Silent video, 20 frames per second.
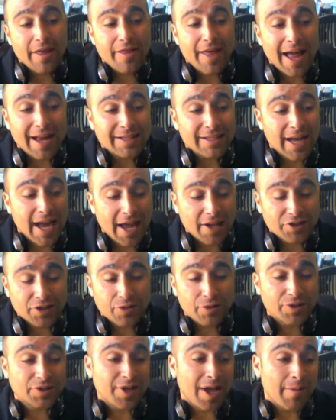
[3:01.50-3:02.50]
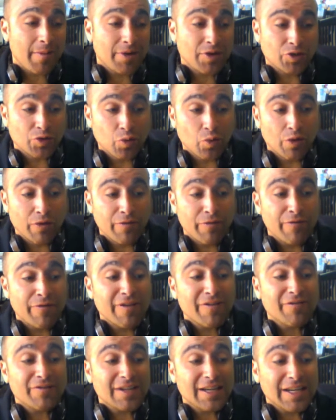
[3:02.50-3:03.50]
That task or assignment is worth
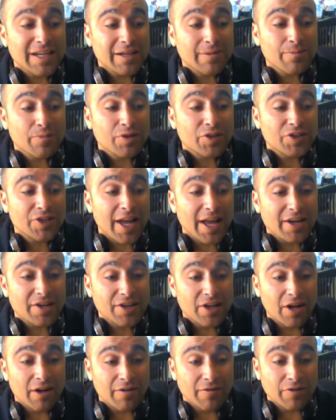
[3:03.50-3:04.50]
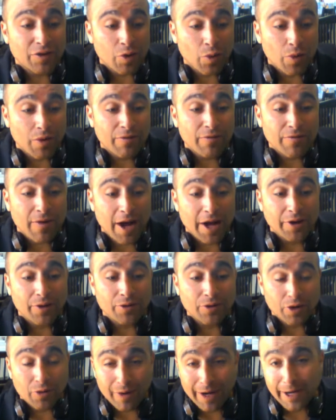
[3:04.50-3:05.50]
15% of your
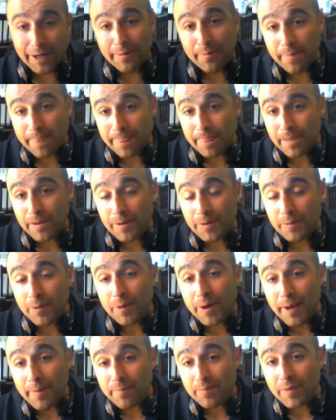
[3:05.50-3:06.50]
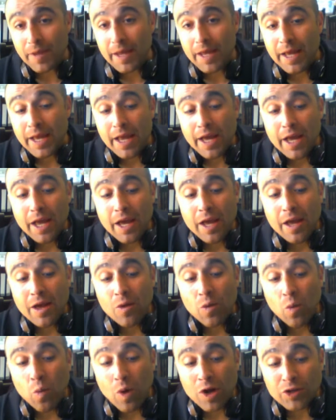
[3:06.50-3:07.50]
final grade. Okay?
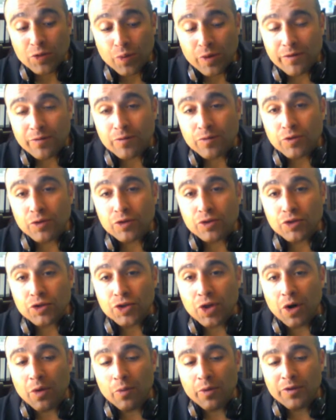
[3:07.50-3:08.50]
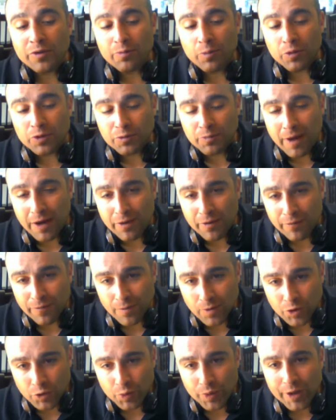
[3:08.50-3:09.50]
Once we'll spend the
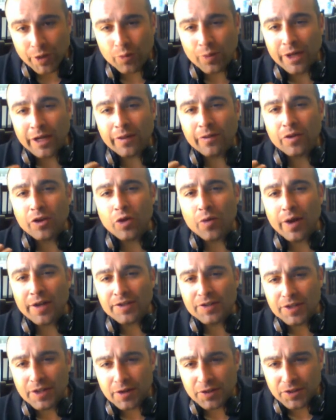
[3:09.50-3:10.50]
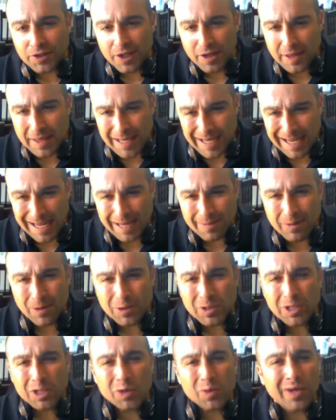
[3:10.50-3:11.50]
first week reading the UNCRC, thinking
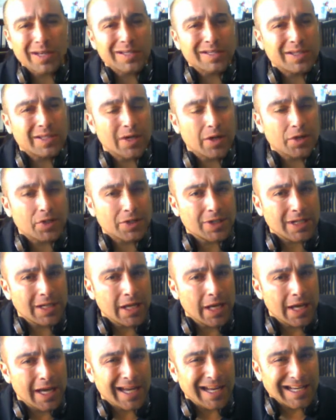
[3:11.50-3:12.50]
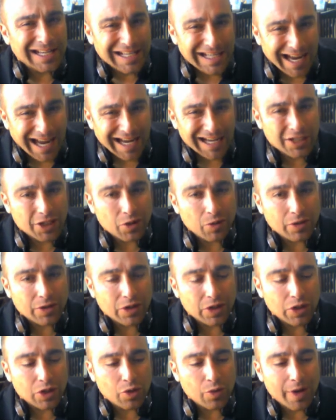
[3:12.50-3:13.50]
about the UNCRC, engaging with
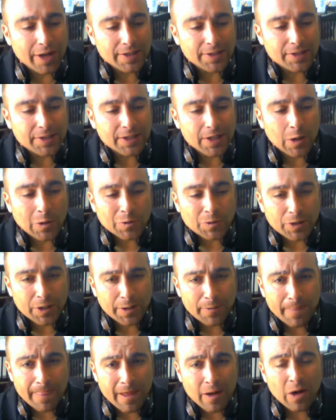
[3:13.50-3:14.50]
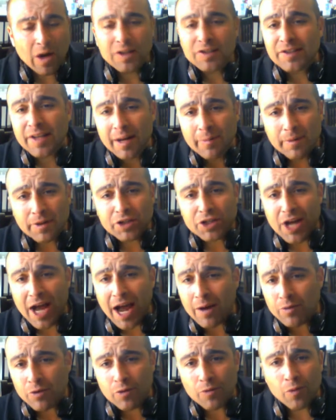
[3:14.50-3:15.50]
the UNCRC, and I'll set up a
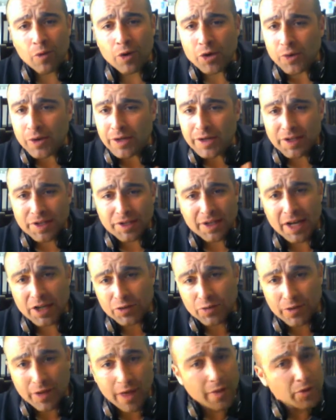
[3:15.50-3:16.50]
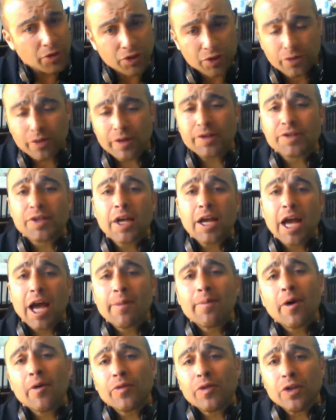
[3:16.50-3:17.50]
chat room where you can discuss with other students
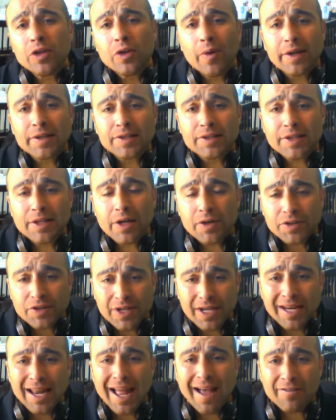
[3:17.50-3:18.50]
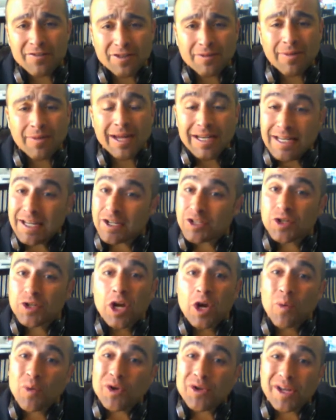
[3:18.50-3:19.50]
about the UNCRC and have some ideas
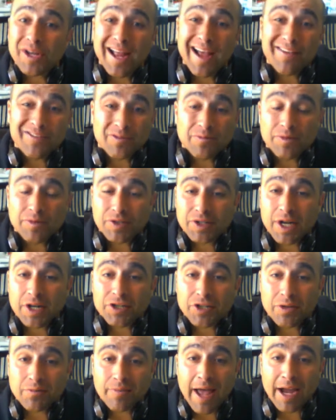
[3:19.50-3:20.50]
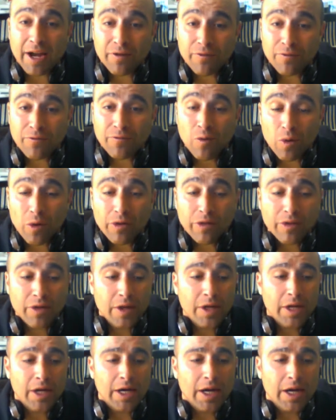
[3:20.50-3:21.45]
where you can have some discussion back and forth.